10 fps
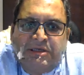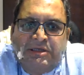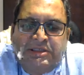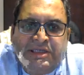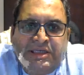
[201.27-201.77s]

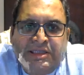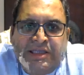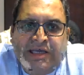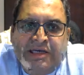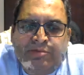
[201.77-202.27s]
seeking
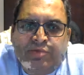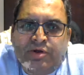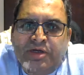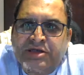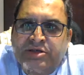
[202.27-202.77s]
their
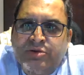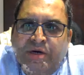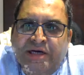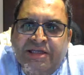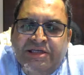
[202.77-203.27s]
input as to
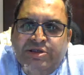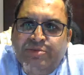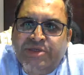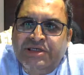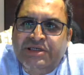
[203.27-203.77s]
why there should
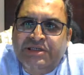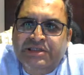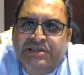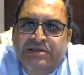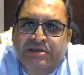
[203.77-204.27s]
be an
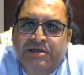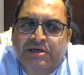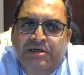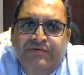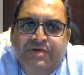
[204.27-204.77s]
interest
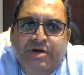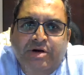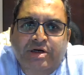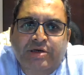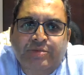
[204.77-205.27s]
for the
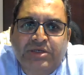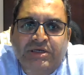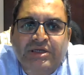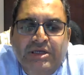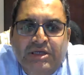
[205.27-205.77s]
lockdown period.
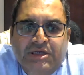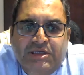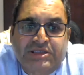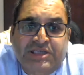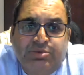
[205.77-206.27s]

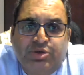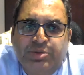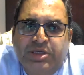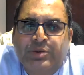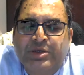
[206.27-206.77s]
The same could be
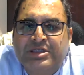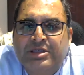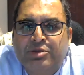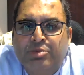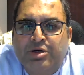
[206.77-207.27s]
a question
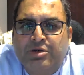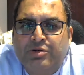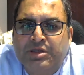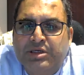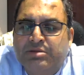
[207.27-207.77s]
tomorrow to
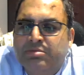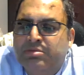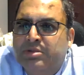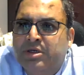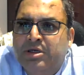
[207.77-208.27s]
the
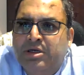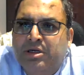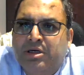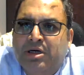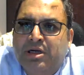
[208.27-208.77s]

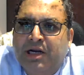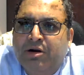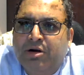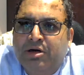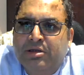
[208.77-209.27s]

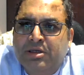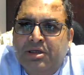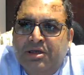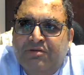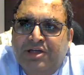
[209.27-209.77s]
landlord.
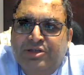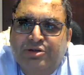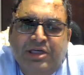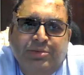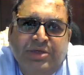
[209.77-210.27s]
Why should
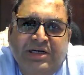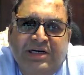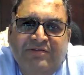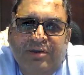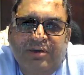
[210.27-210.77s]
there be a
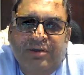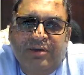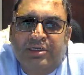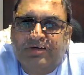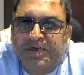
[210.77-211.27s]
rent for a
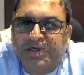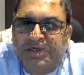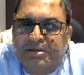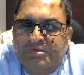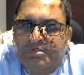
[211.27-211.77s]
lockdown period?